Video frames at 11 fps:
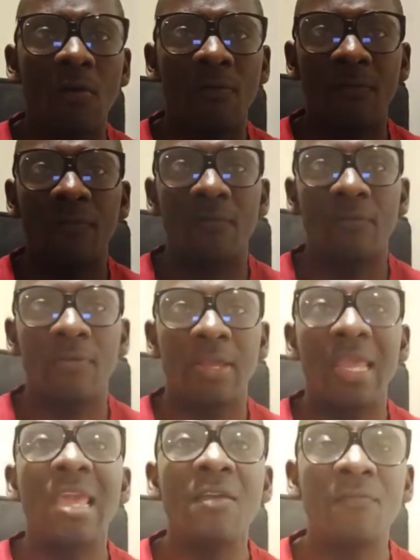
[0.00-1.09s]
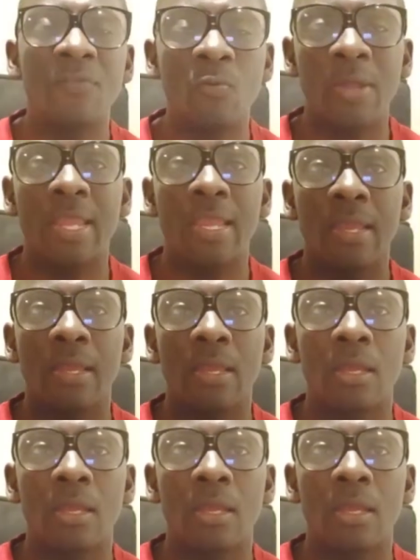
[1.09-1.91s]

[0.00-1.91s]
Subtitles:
off every week.